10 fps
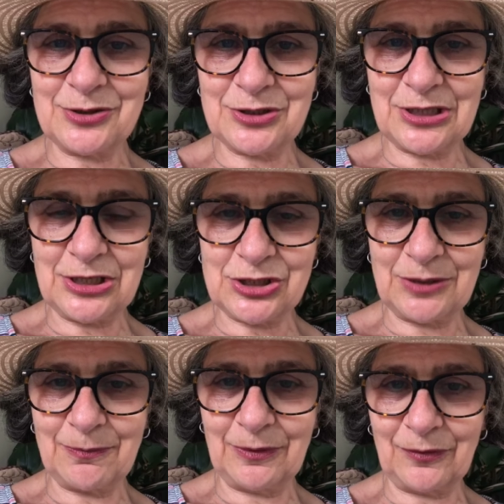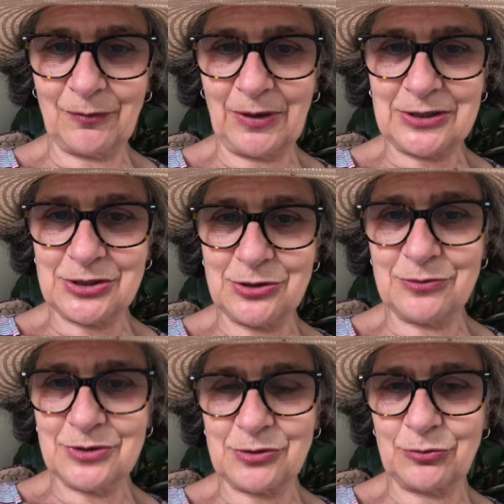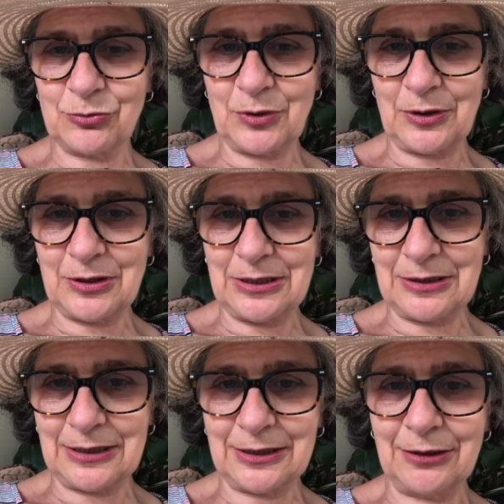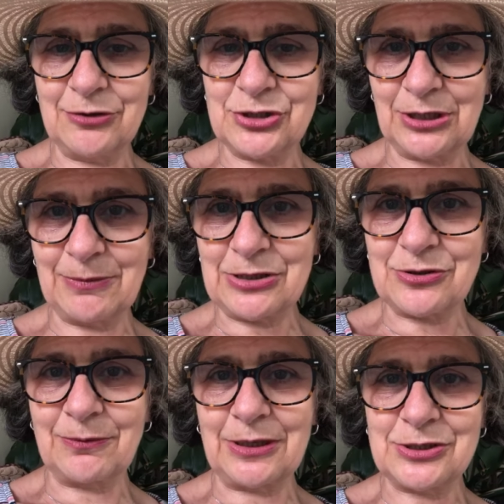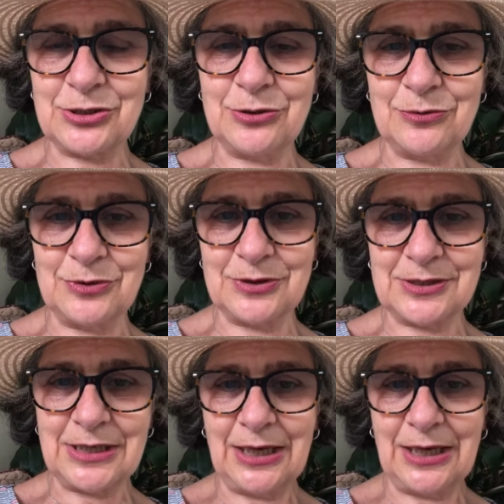teaching my students, or encouraging and mentoring my students